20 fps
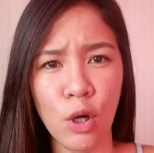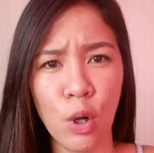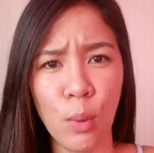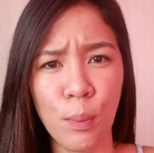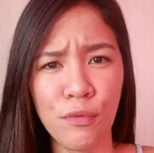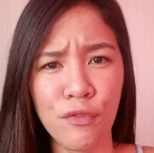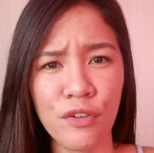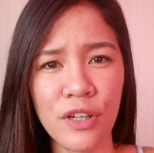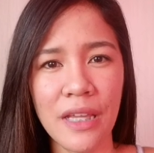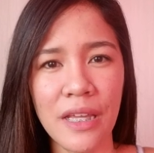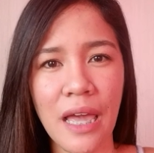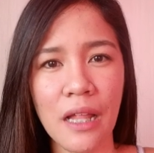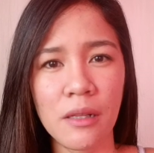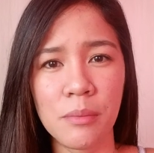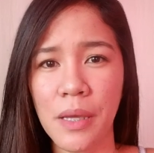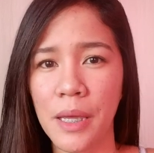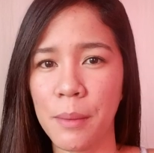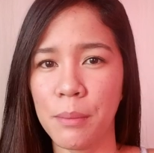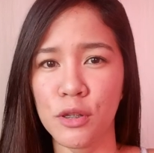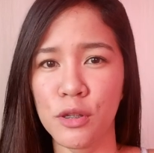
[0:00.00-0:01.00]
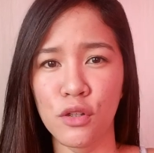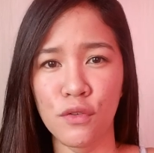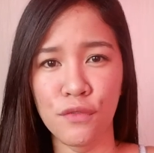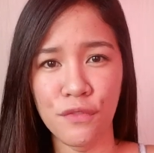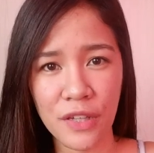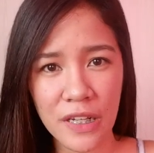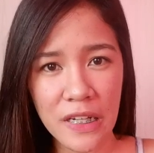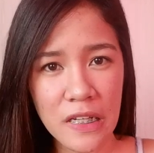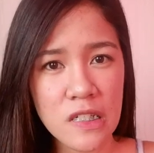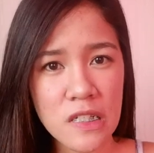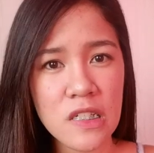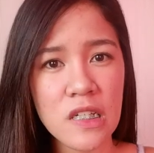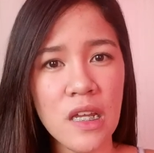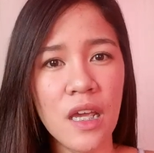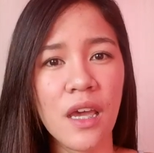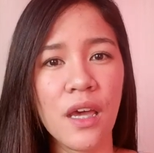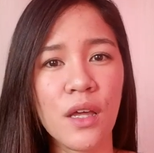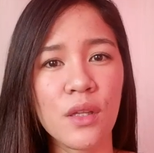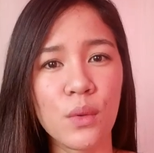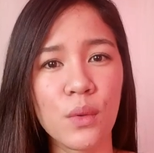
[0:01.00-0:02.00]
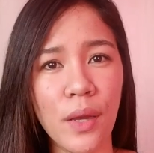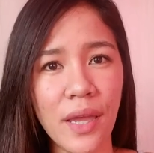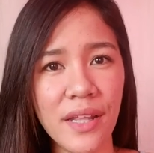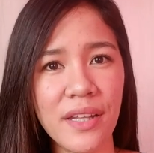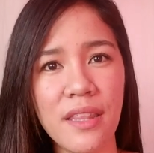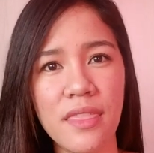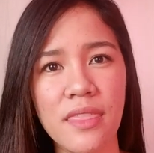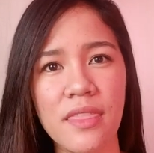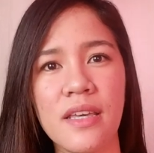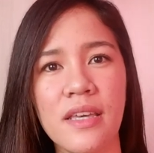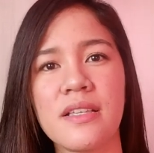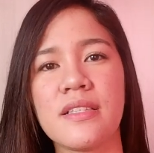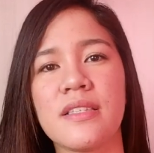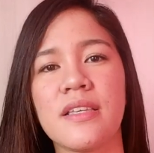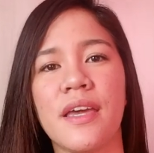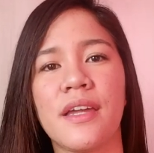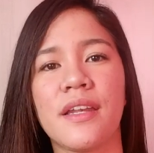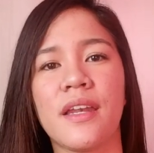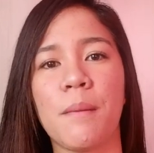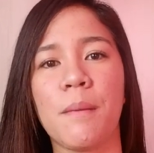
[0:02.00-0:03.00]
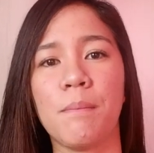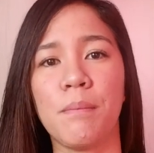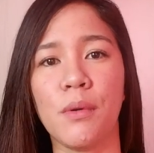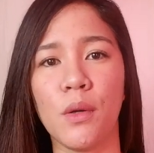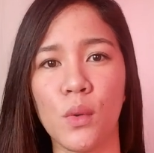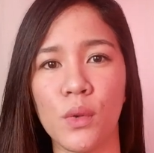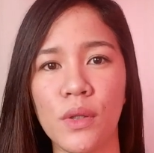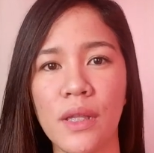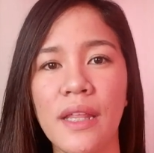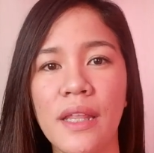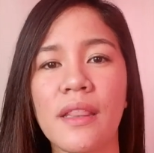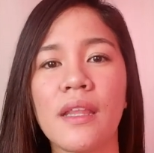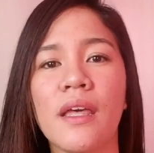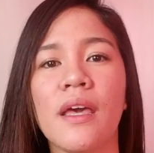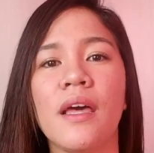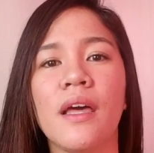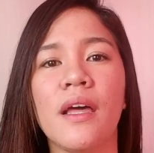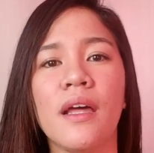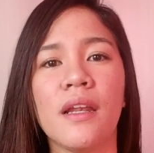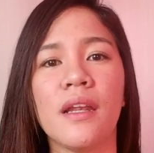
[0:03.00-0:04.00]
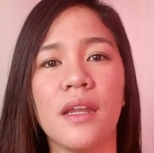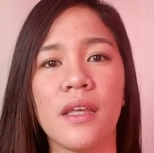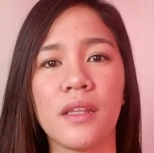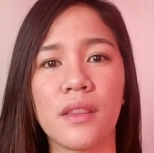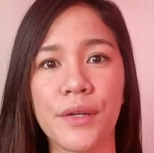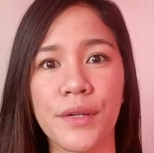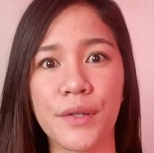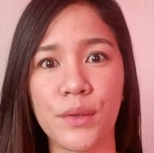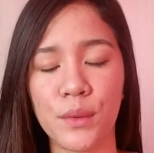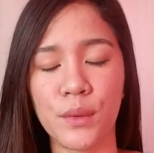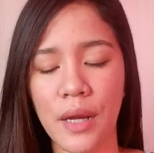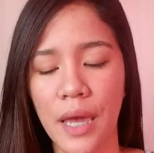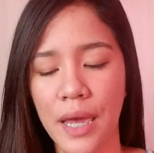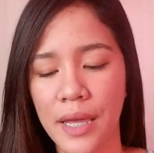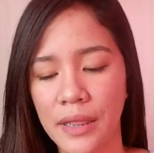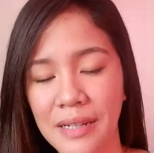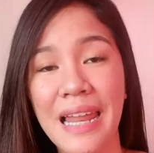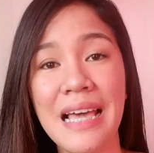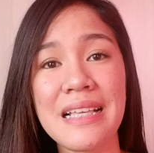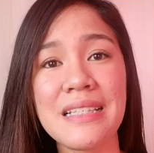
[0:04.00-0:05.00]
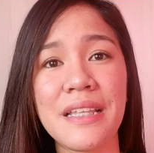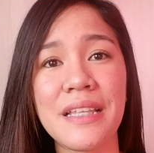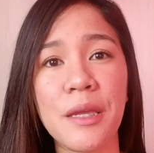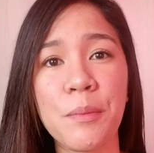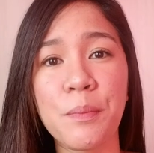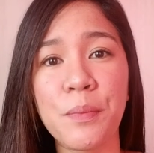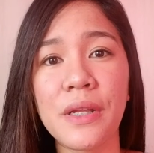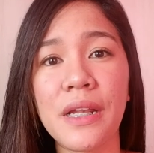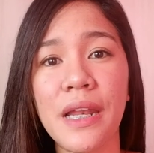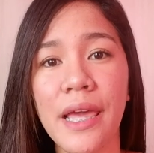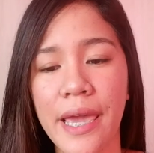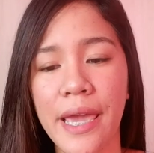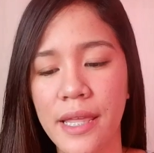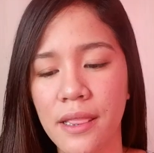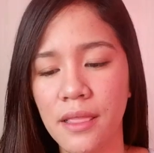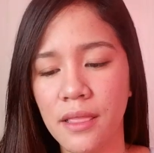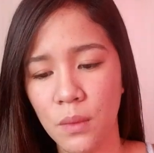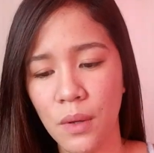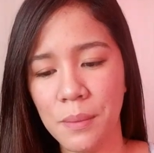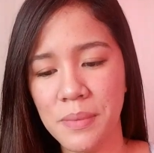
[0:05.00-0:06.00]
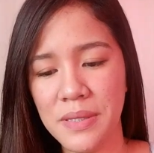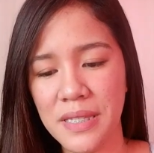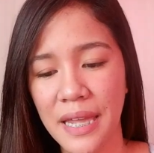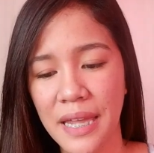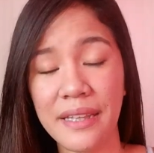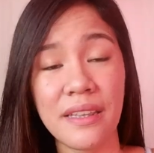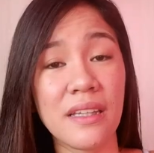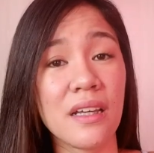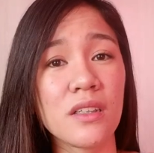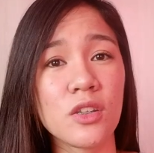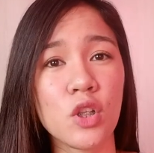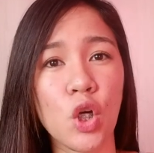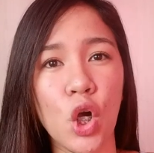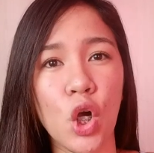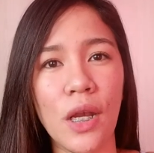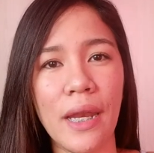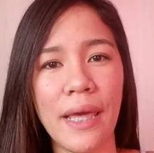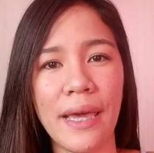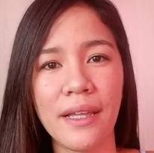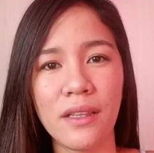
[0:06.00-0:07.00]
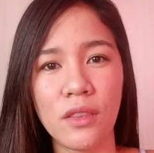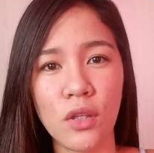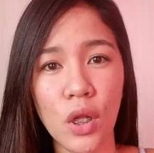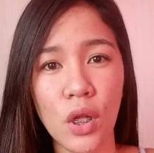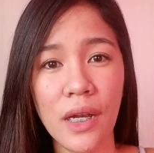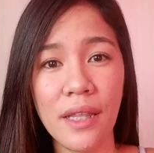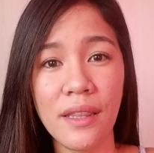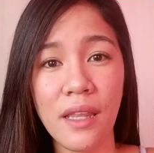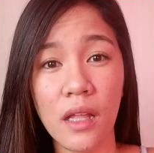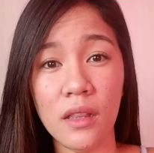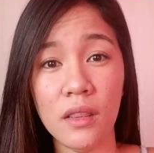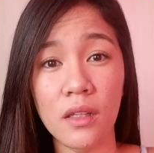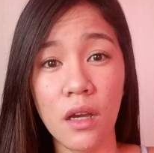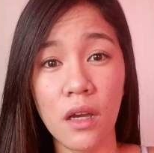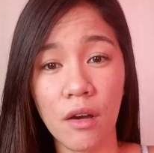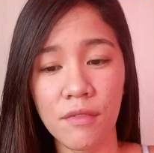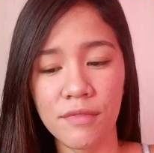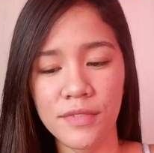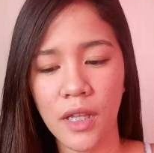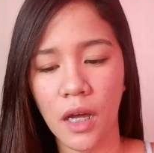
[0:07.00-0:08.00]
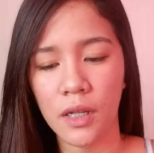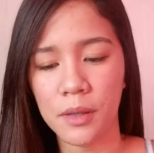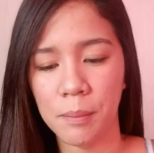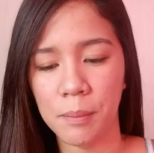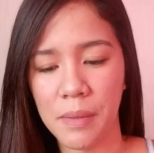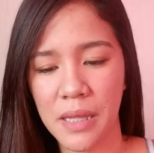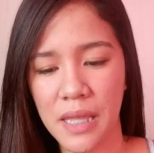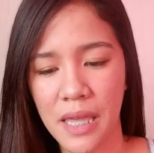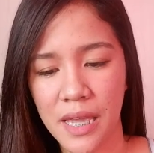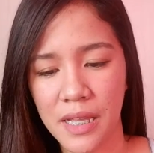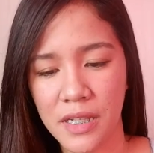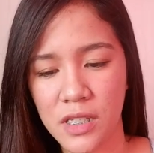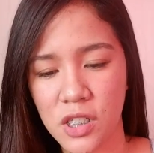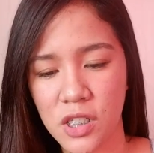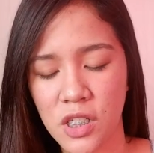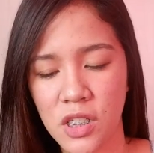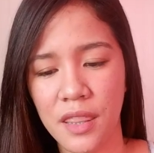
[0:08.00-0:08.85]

hopefully I'll be able to finish to edit this and upload it later tonight. Last April 8, website ng Dole, dole.gov.ph.